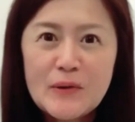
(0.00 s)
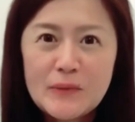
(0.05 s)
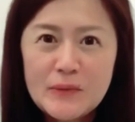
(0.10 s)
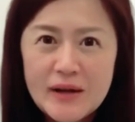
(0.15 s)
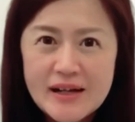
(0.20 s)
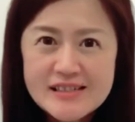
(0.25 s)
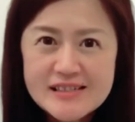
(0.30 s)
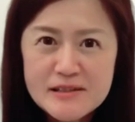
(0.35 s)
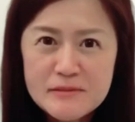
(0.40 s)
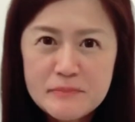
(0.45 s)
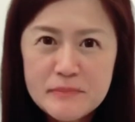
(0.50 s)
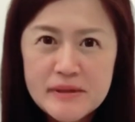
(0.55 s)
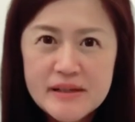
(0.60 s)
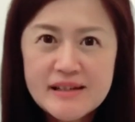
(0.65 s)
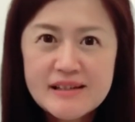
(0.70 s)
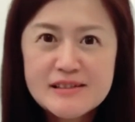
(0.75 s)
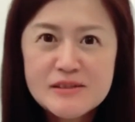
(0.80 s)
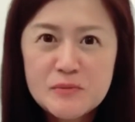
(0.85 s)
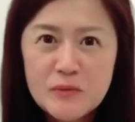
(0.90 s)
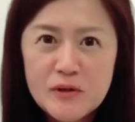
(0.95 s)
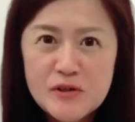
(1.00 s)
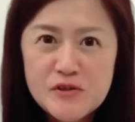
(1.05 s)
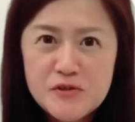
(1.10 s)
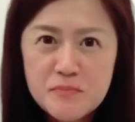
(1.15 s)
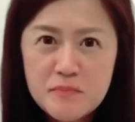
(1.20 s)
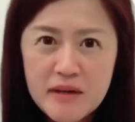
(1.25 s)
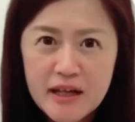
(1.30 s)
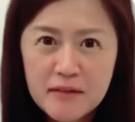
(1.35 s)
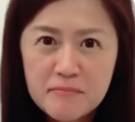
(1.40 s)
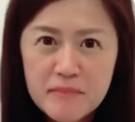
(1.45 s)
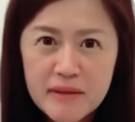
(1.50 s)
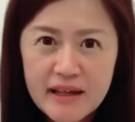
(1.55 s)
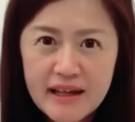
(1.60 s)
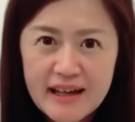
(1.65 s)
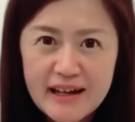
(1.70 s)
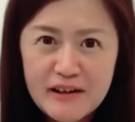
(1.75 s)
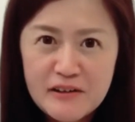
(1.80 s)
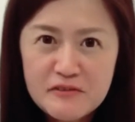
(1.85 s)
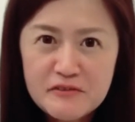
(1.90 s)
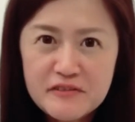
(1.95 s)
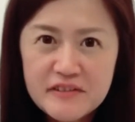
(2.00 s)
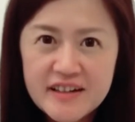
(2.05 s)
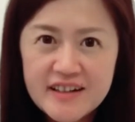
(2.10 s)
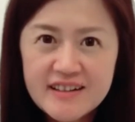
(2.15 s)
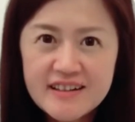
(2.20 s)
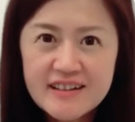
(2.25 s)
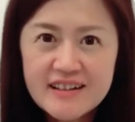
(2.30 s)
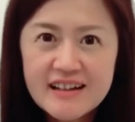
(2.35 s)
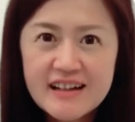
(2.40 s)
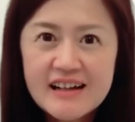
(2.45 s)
Recipes which make me healthier.